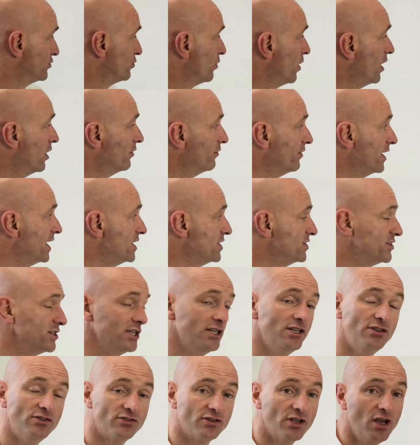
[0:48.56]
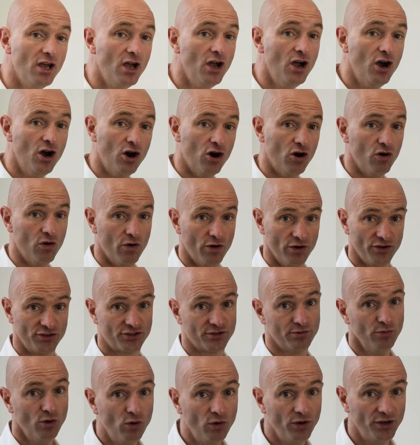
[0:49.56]
12 engines, or on a
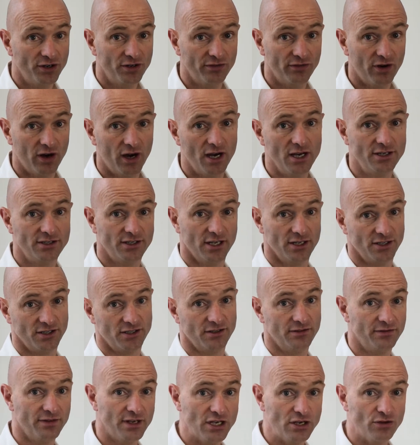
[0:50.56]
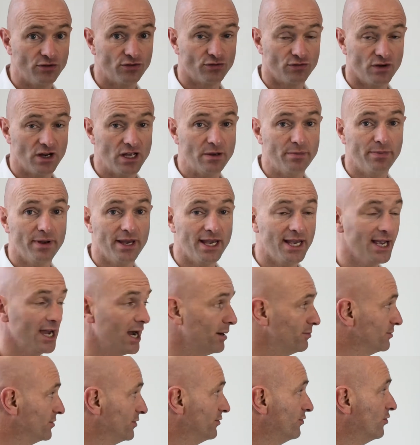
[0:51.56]
smaller device such as the VU3P,
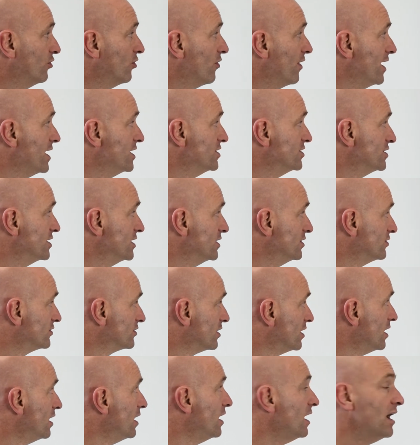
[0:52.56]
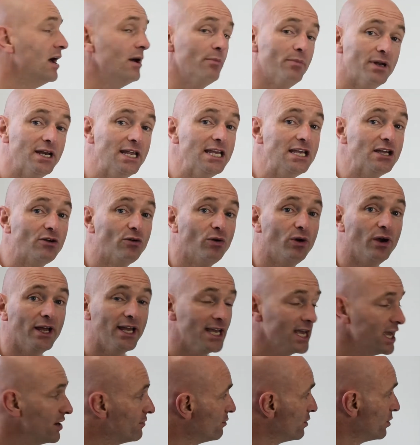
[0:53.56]
up to 4 engines. But
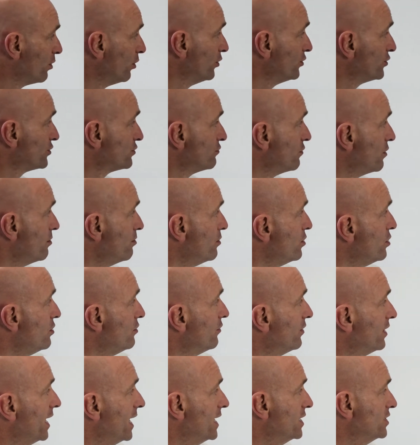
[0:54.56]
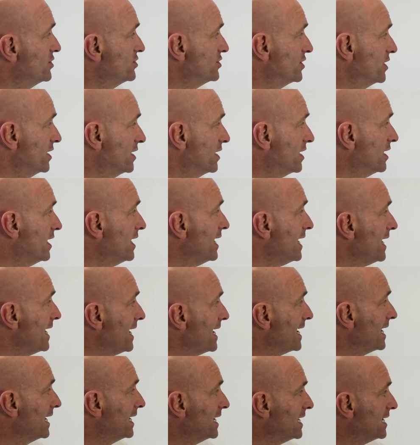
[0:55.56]
equally, if we want to remove an engine,
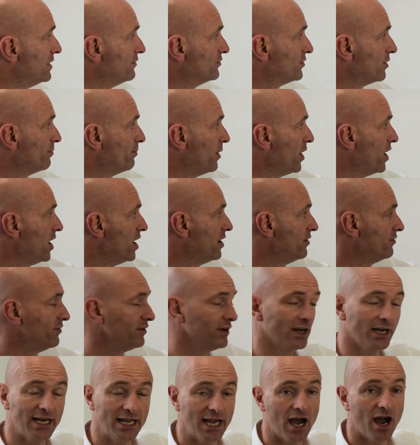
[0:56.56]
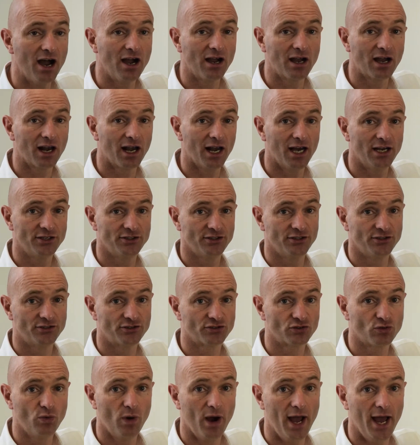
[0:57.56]
it leaves a perfectly uncluttered
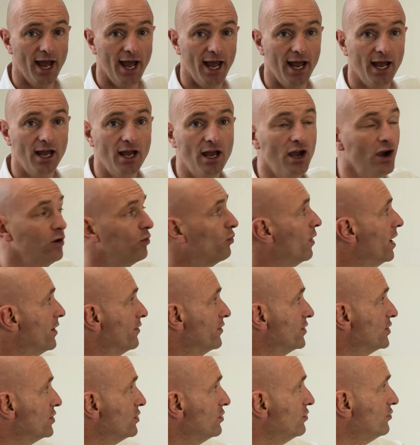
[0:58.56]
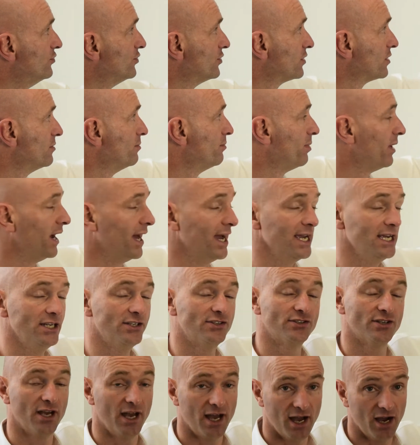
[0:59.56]
square where the user can
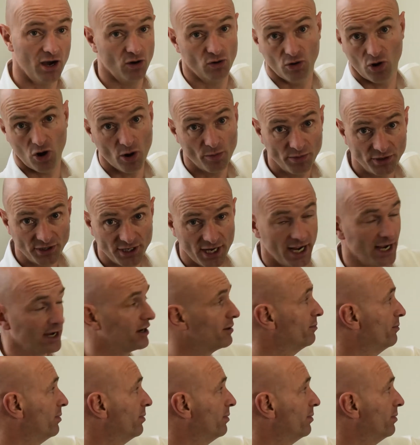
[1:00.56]
place, or Omnitech can